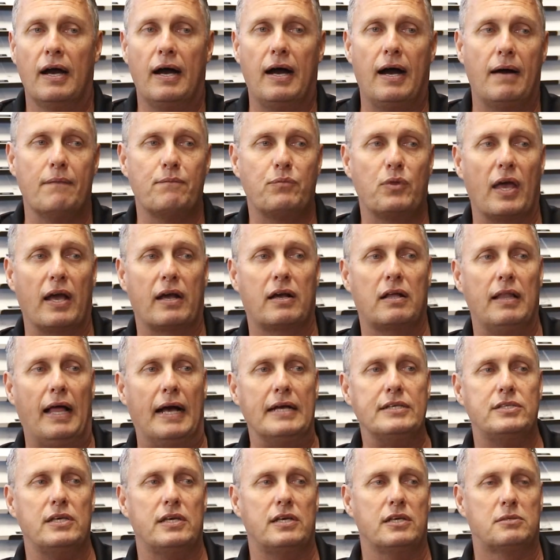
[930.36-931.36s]
Uh, a
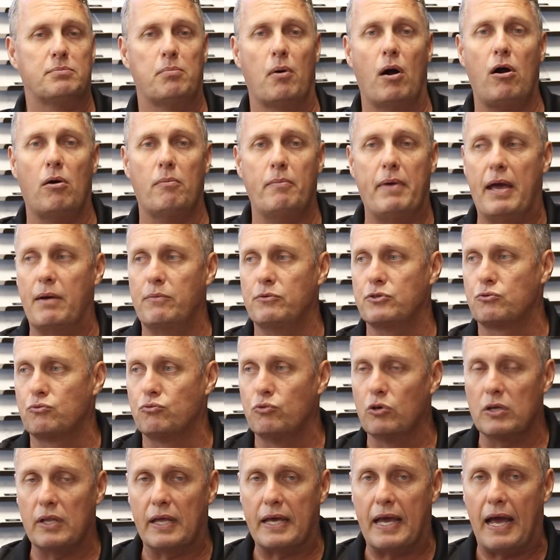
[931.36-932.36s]
classic is my old man was
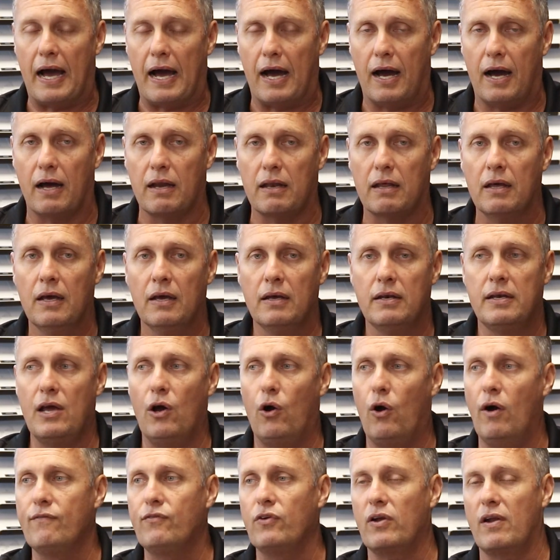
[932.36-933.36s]
really hard.
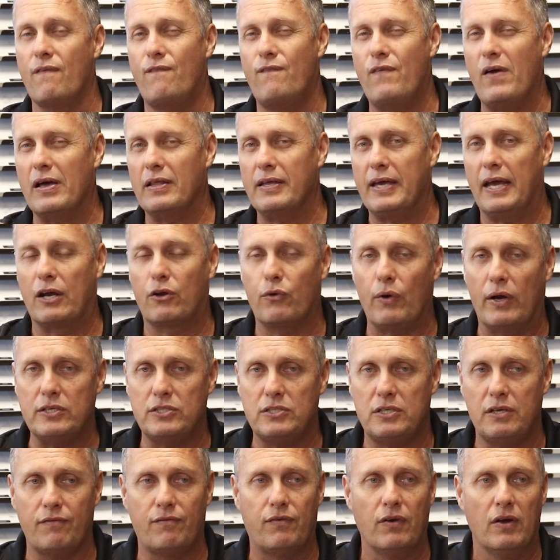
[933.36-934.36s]
Now I've got a fairly
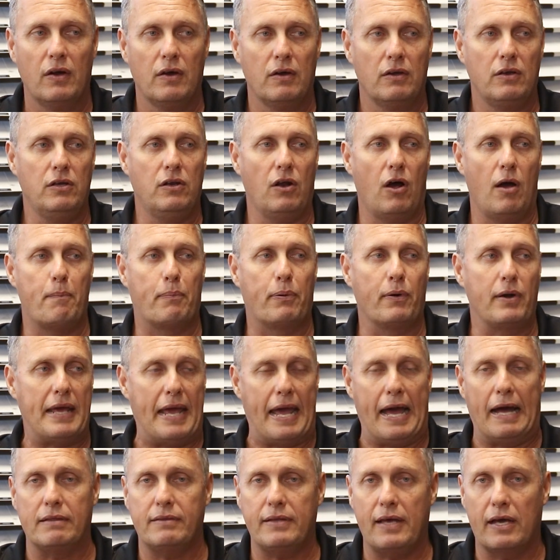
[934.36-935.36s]
aggressive, you know,
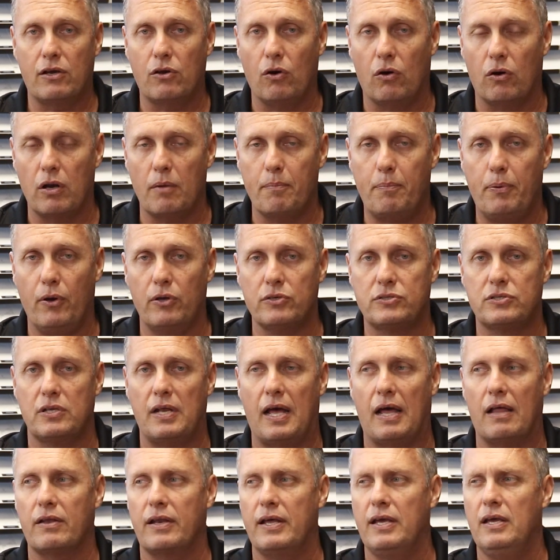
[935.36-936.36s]
pretty out there kind of
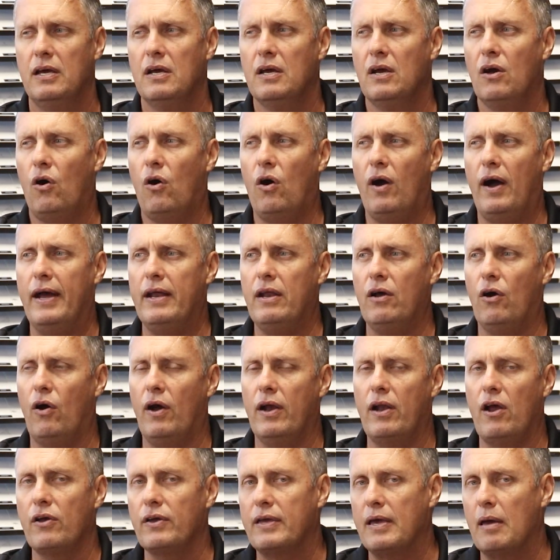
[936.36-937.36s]
personality. I,
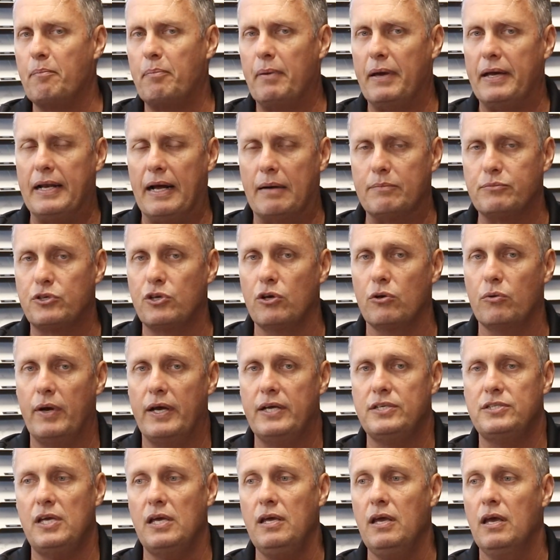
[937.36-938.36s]
I don't get beat up too
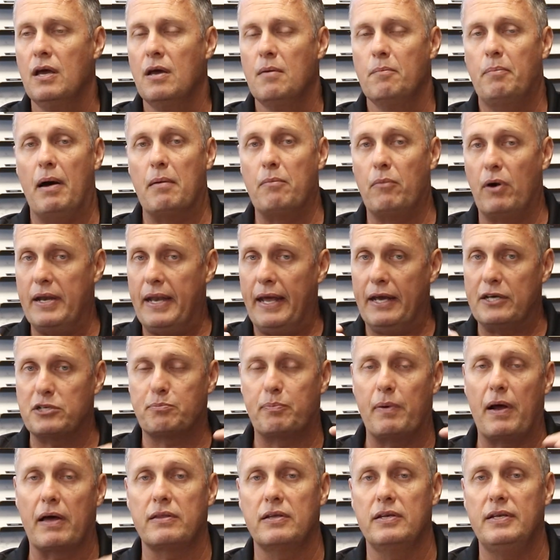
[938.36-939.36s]
easy, but my
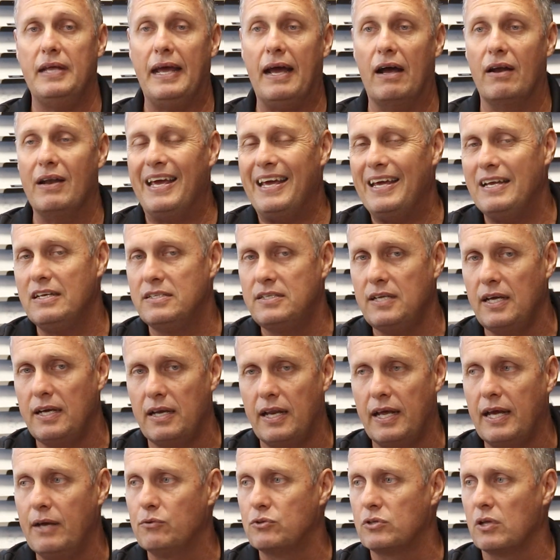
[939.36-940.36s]
next brother down, he
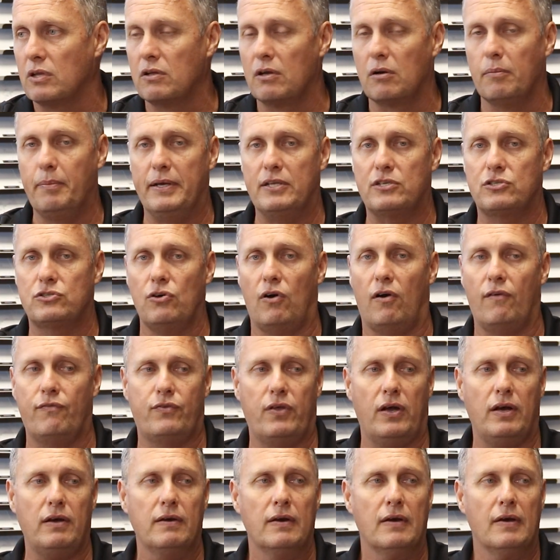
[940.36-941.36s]
did. He was a little bit
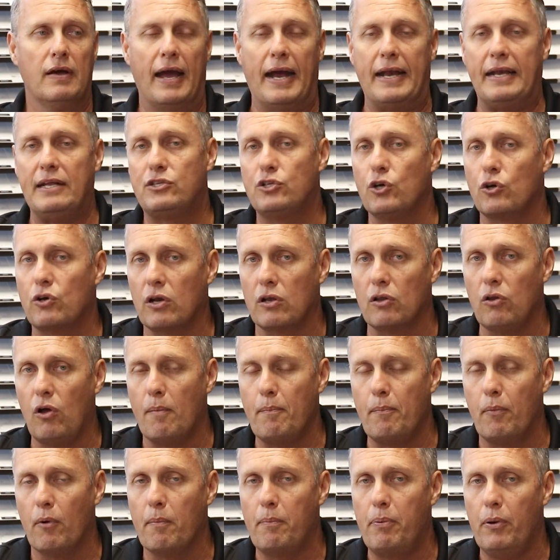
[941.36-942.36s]
softer and he took it a
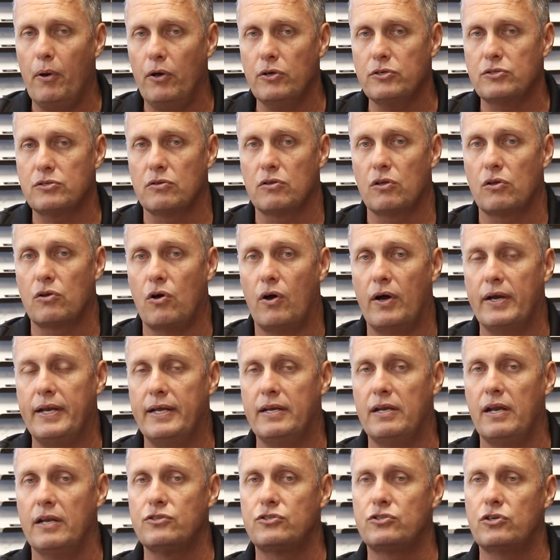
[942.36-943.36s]
lot more personal than I
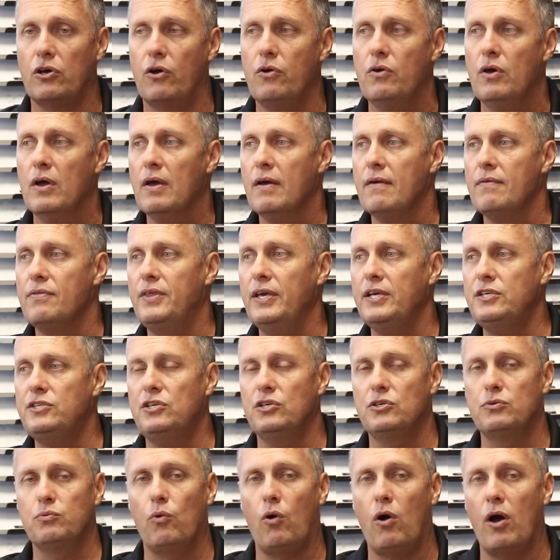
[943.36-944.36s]
did. And so
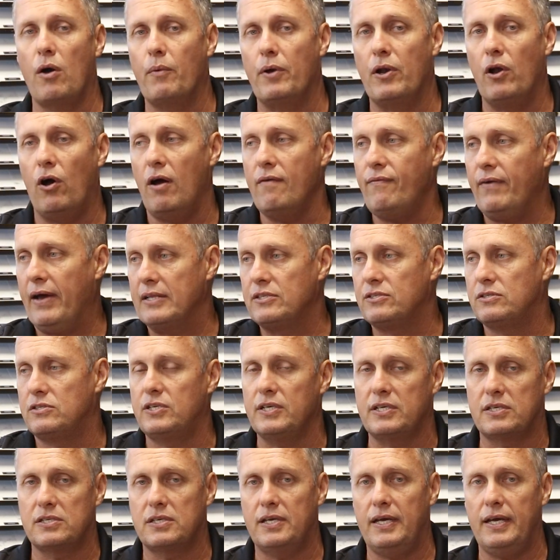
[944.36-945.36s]
this is why when I've had
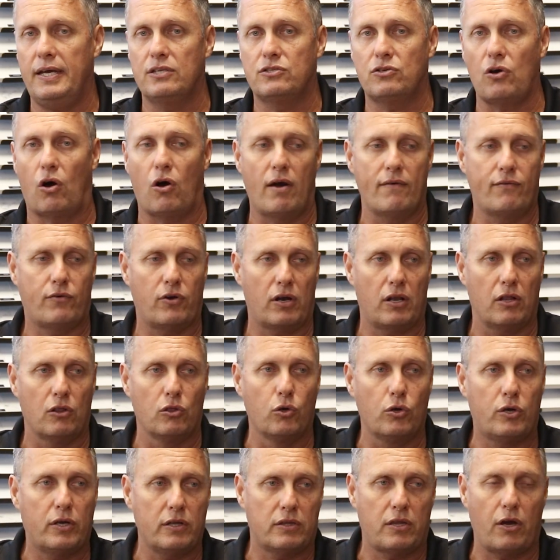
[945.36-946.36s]
six kids, I've got to
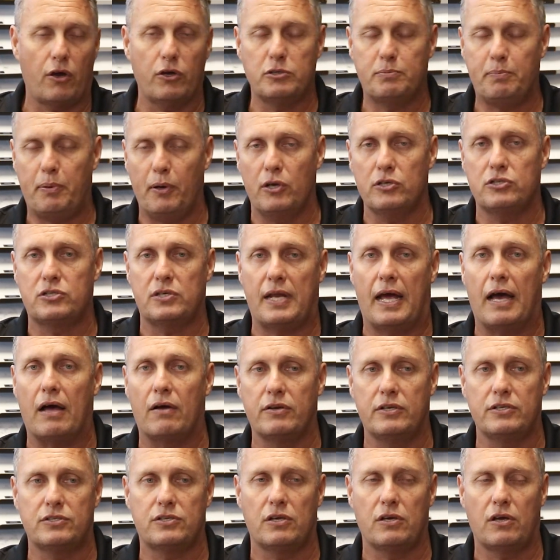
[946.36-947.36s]
look at those
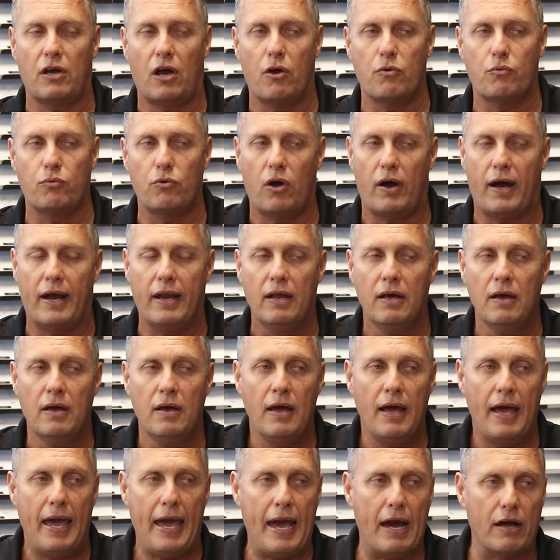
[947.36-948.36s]
personalities and go, right,
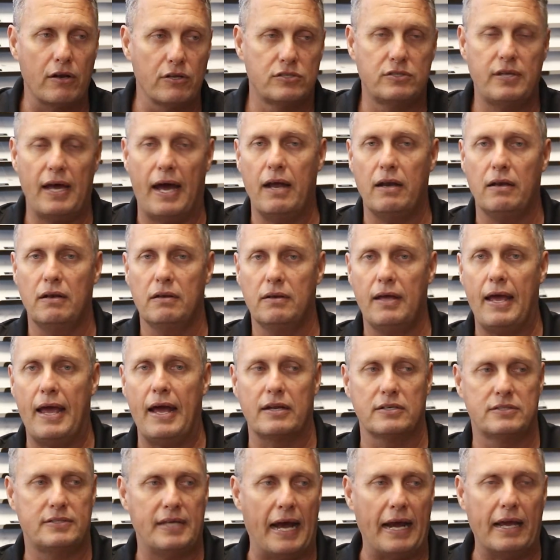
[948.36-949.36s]
how does that
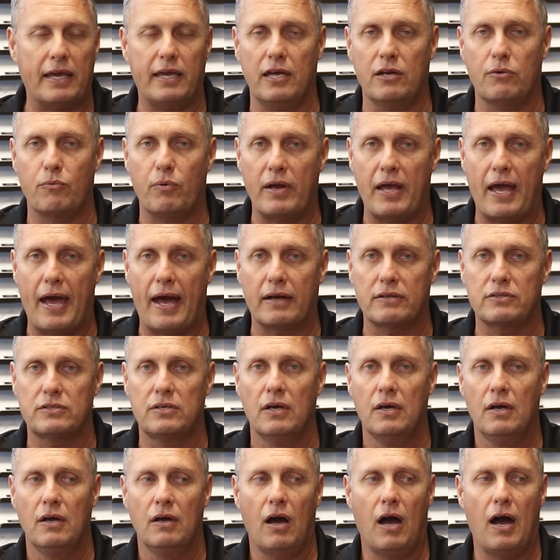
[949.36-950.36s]
how does that kid
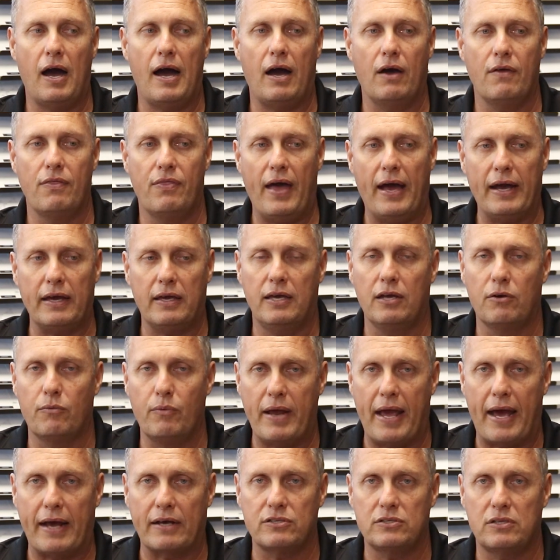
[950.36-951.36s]
react? Uh, that kid
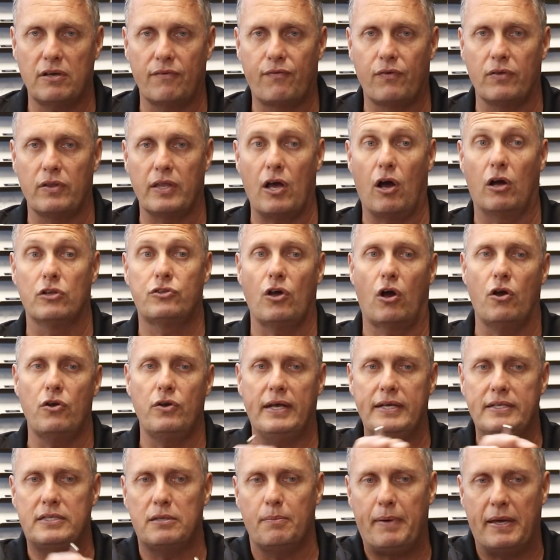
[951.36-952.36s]
reacts differently. I
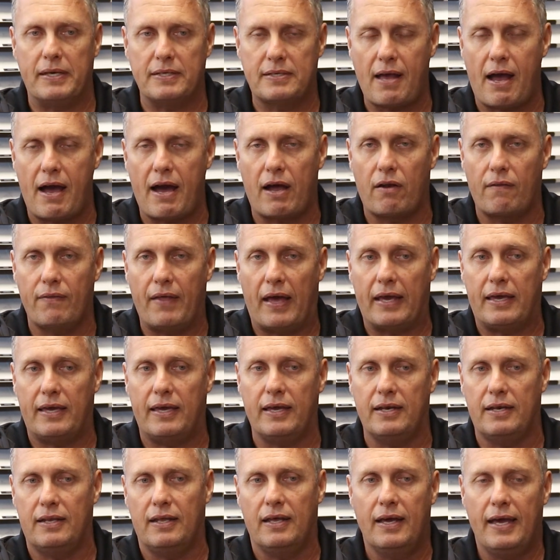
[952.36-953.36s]
don't need to be as hard on that
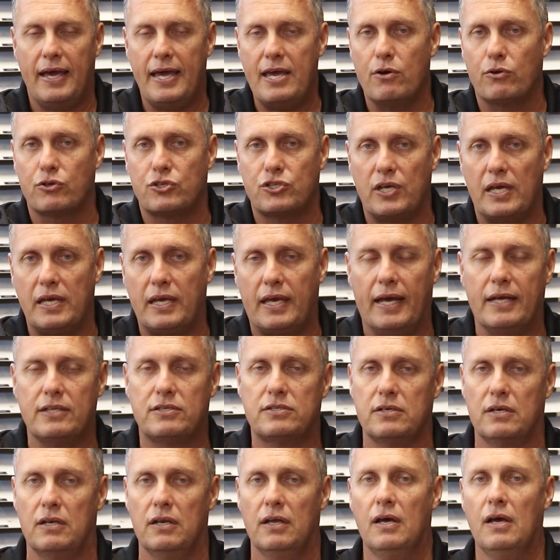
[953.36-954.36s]
kid. He or she
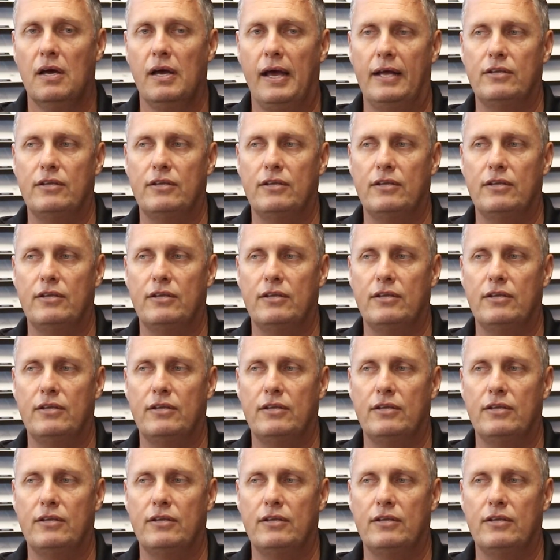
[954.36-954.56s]
gets it.